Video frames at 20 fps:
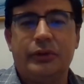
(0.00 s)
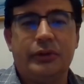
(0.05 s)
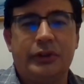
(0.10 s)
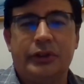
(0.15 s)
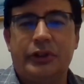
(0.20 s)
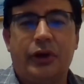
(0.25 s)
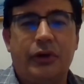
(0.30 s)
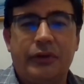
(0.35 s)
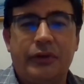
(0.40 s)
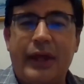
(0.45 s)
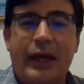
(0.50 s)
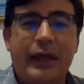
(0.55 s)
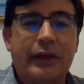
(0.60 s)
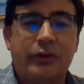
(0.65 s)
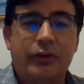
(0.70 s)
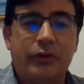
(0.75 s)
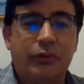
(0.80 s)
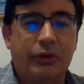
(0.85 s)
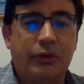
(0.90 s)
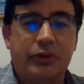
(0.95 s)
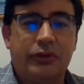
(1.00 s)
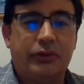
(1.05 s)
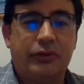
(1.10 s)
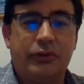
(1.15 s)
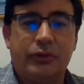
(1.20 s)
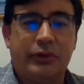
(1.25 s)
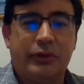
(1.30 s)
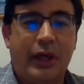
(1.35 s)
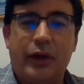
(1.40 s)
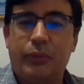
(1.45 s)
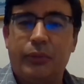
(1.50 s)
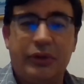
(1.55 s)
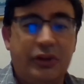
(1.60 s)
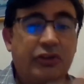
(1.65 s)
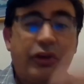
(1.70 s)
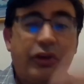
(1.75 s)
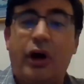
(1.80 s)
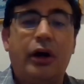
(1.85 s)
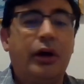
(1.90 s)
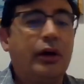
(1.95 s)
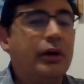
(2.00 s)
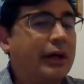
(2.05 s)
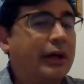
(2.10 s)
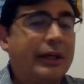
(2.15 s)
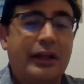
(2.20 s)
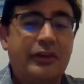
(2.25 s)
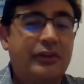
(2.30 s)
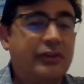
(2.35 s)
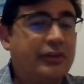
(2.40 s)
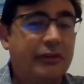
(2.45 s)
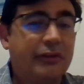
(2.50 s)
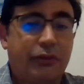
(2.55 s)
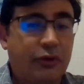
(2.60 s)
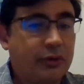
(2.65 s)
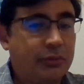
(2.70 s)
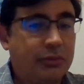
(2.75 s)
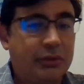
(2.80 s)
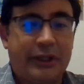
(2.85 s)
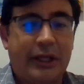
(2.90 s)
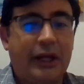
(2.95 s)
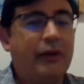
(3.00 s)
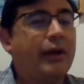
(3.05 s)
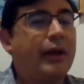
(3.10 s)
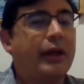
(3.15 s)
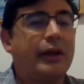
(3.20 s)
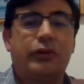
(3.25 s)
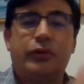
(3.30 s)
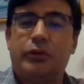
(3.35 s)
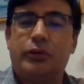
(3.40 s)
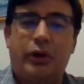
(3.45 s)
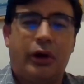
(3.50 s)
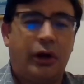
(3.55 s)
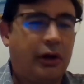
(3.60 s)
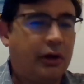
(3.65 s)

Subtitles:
you know, that we saw against the Affordable Care Act,